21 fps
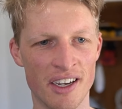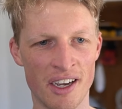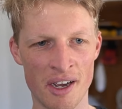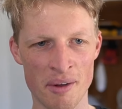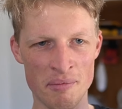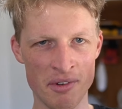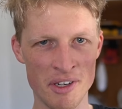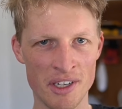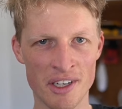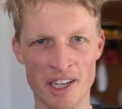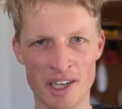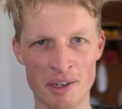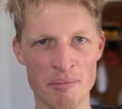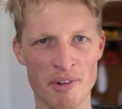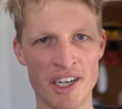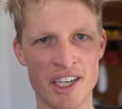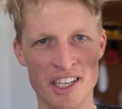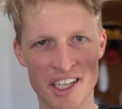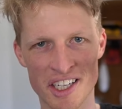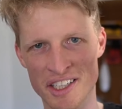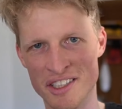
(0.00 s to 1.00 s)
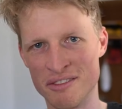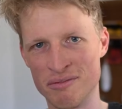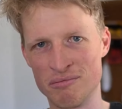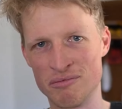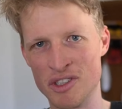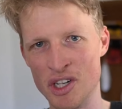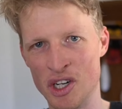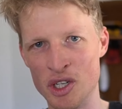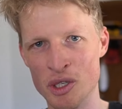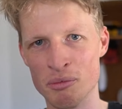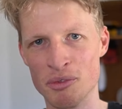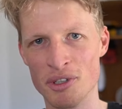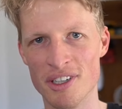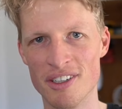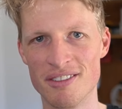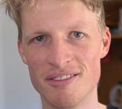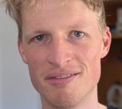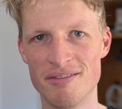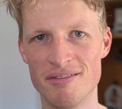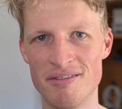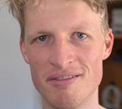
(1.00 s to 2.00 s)
I'm in like my
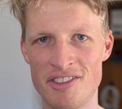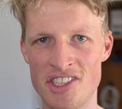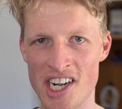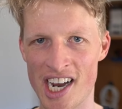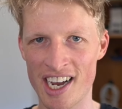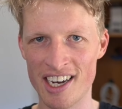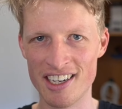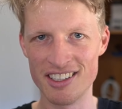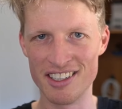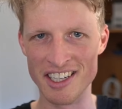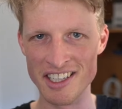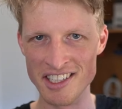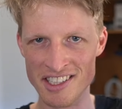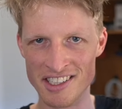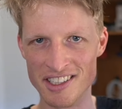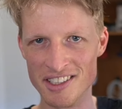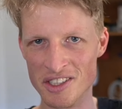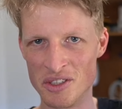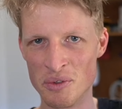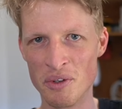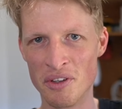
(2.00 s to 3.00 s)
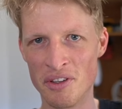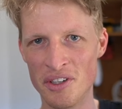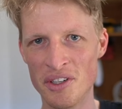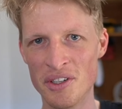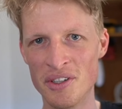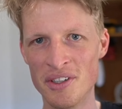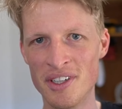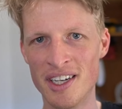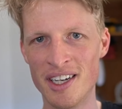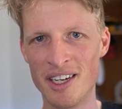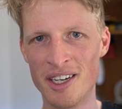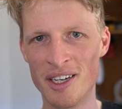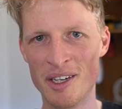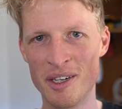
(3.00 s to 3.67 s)
Jugglebot chat instance with you?